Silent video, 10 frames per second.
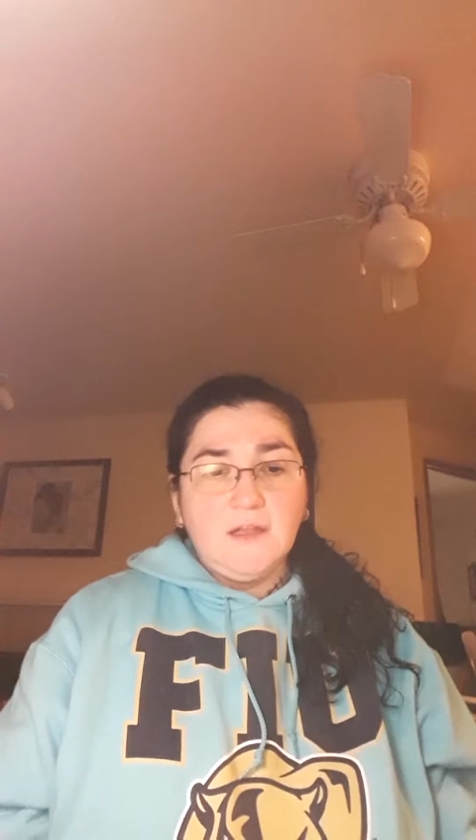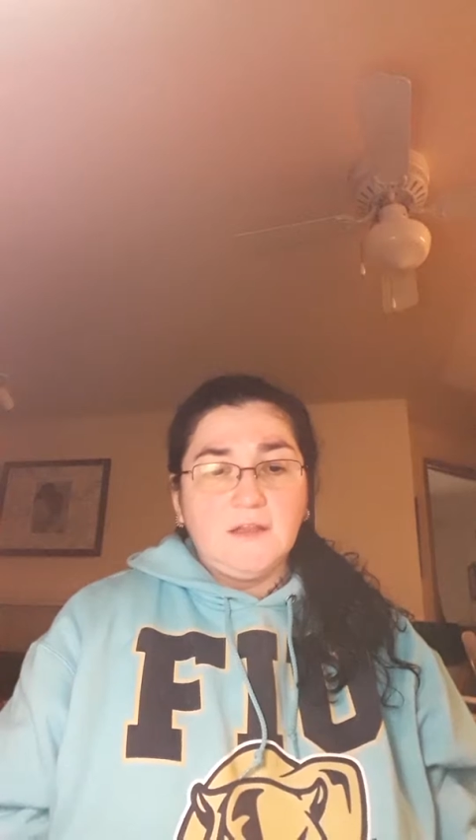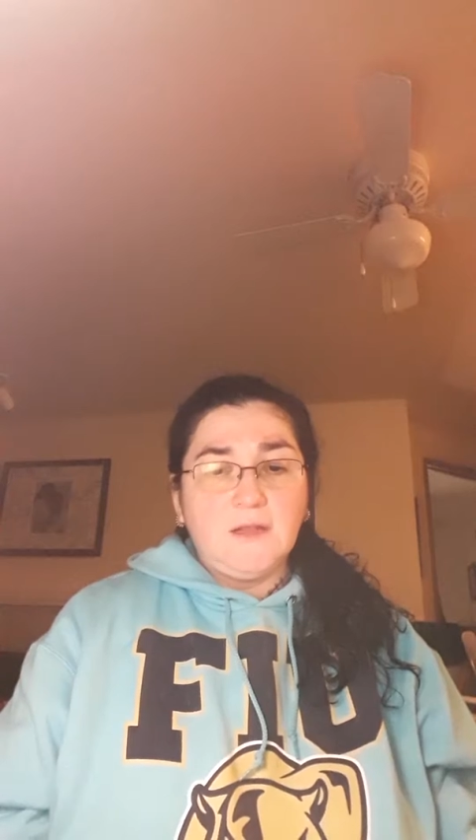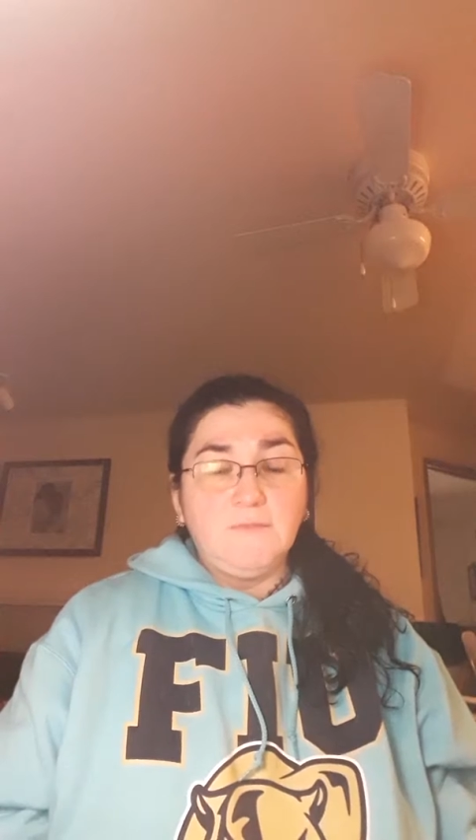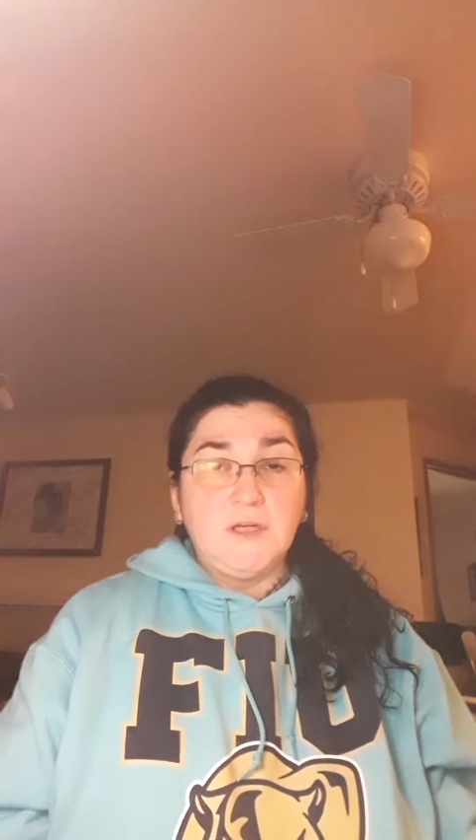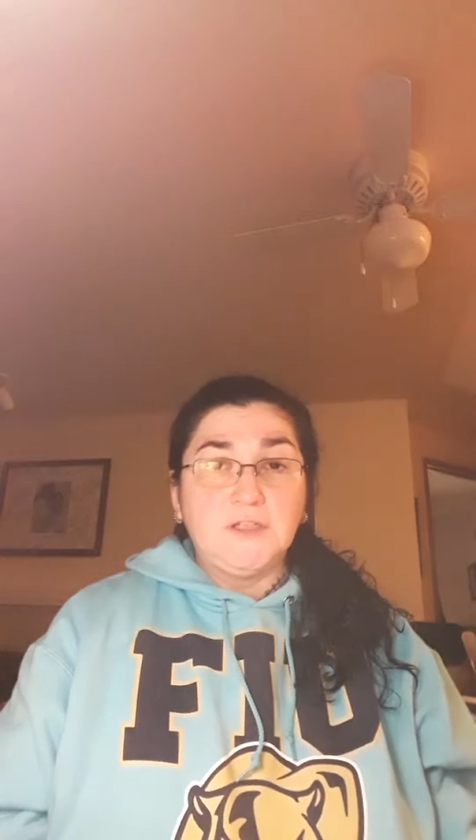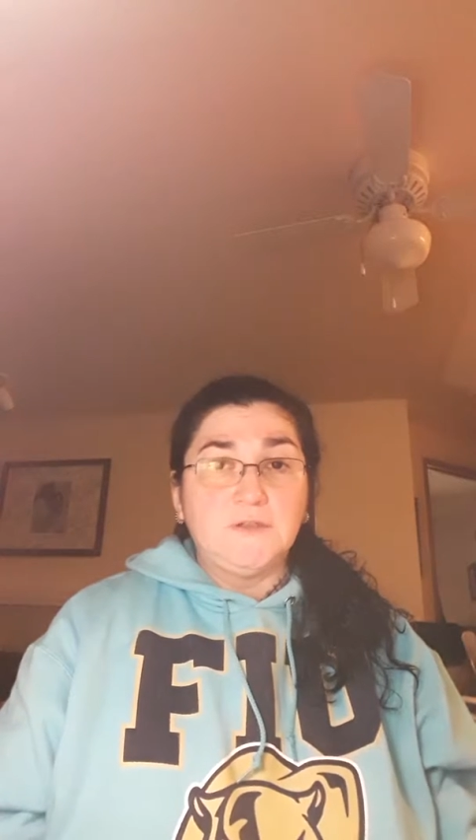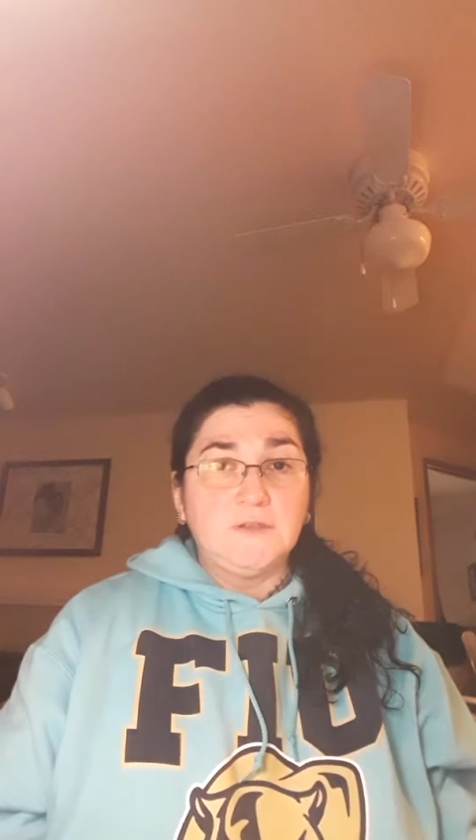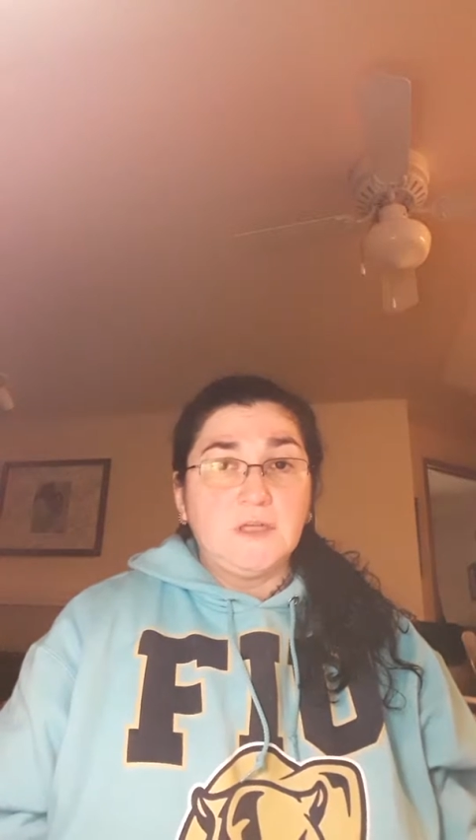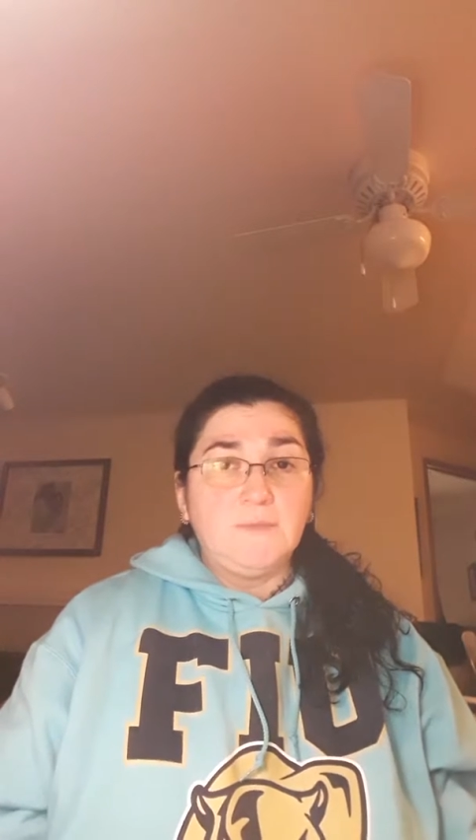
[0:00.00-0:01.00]
that
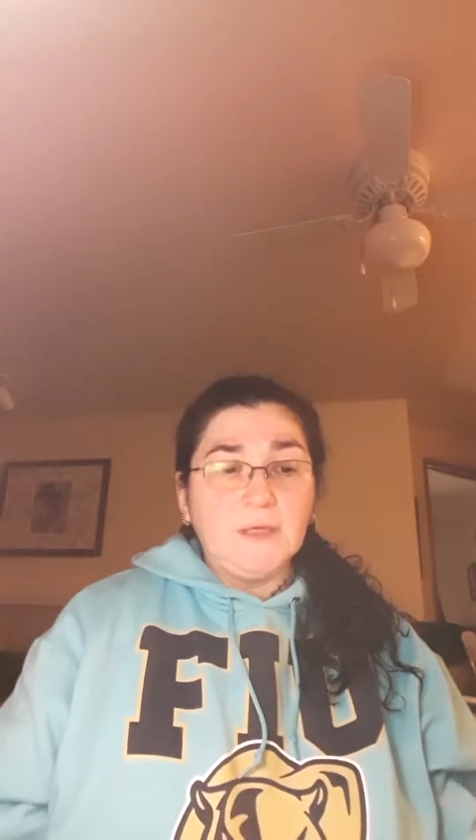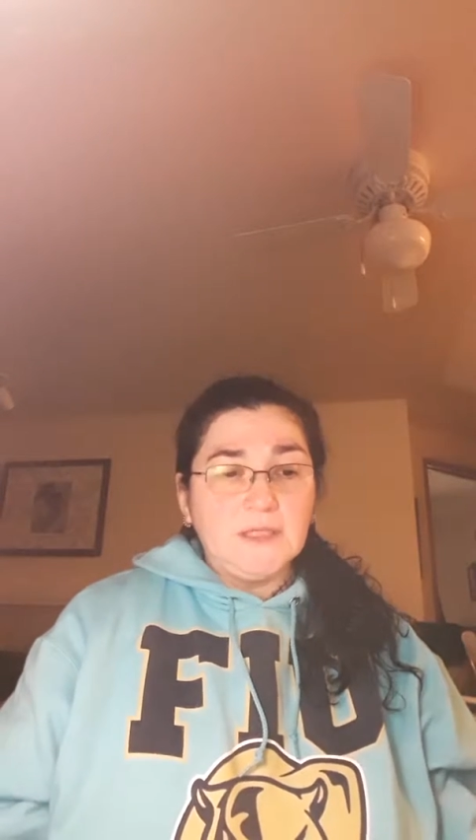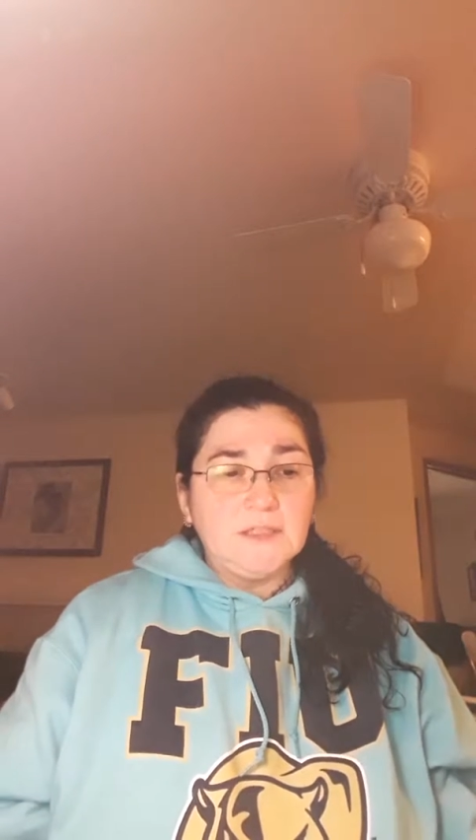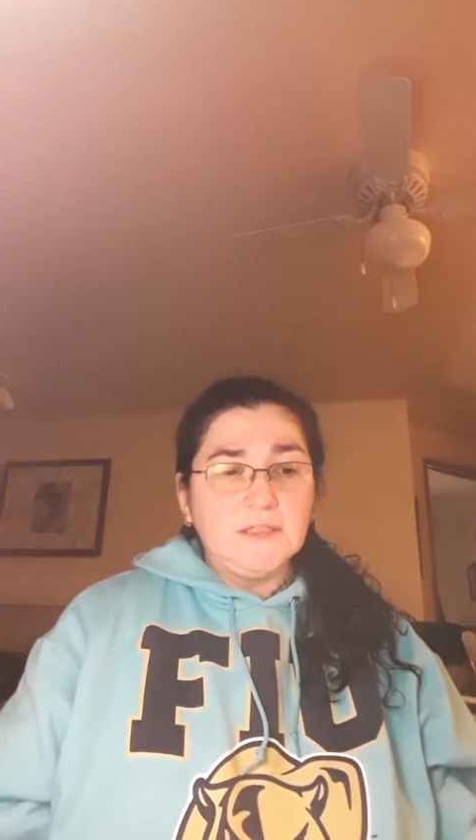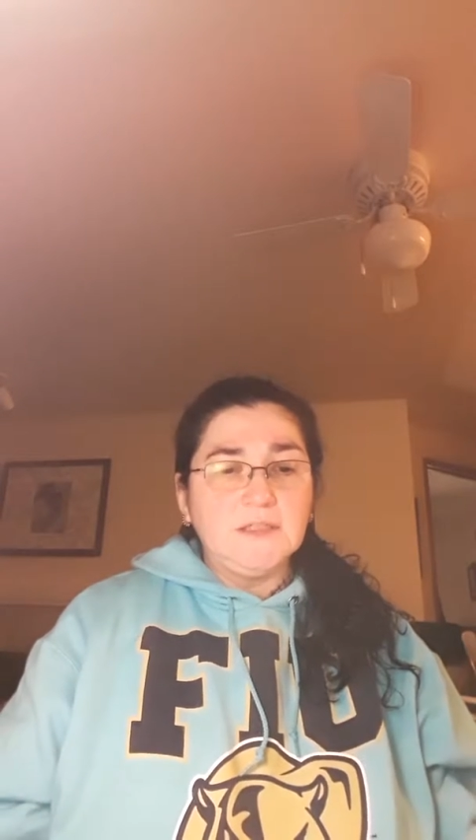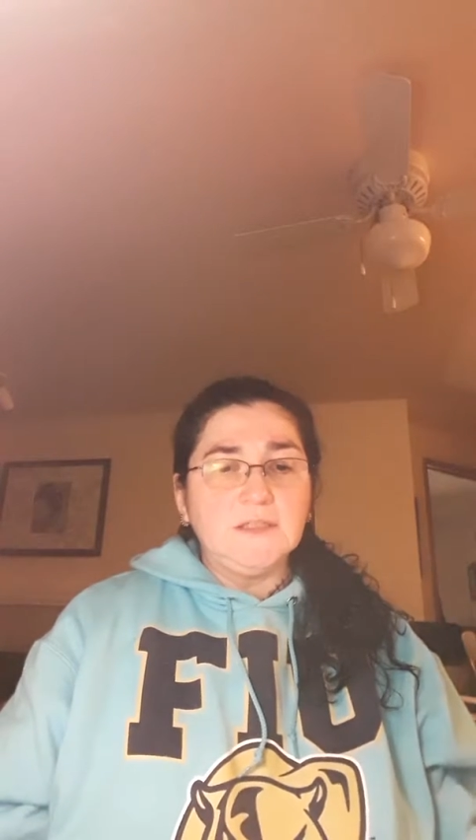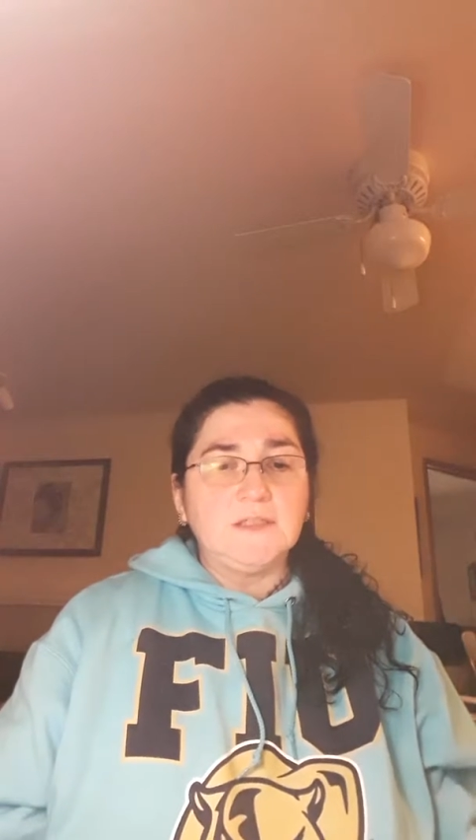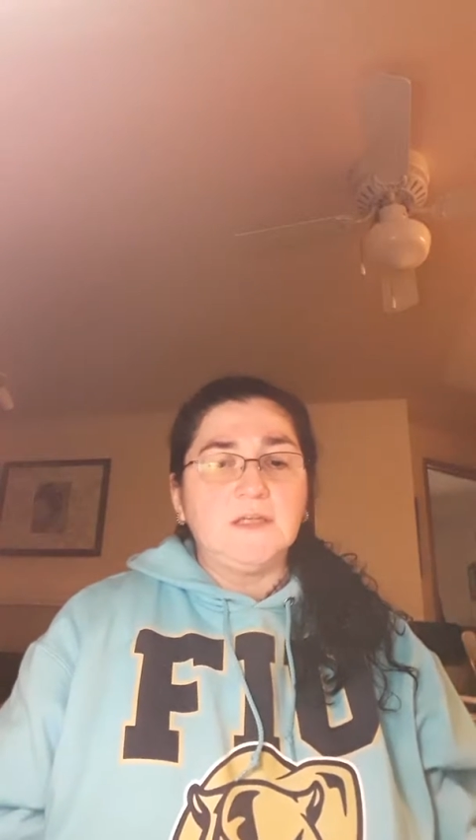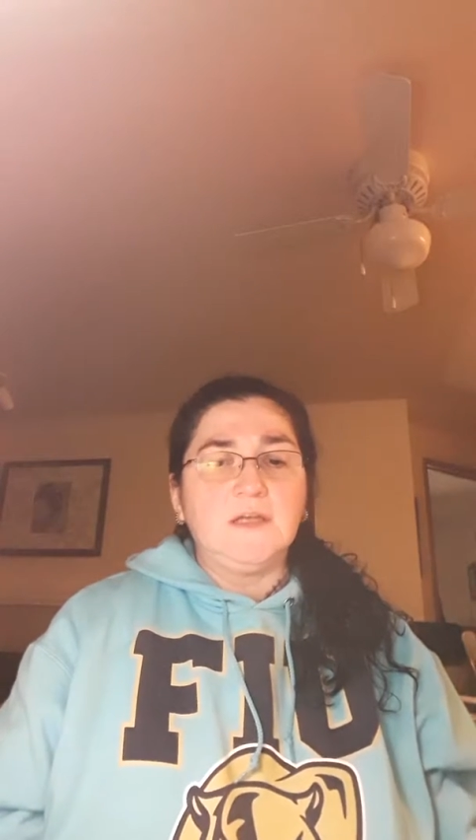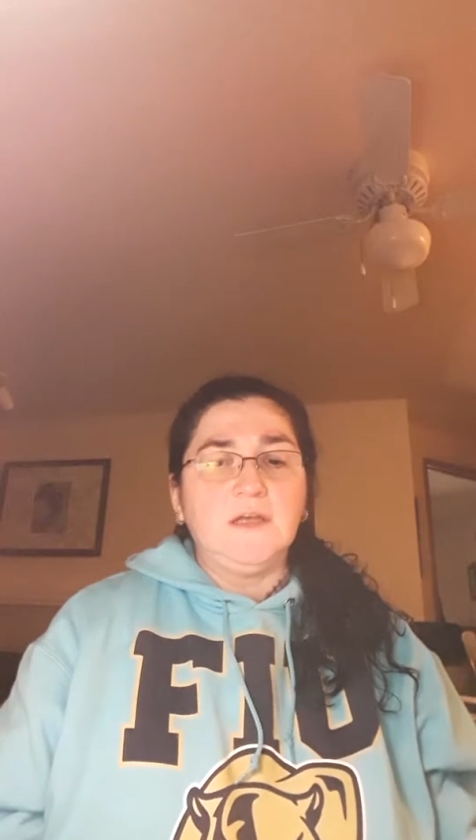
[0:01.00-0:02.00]
measures abilities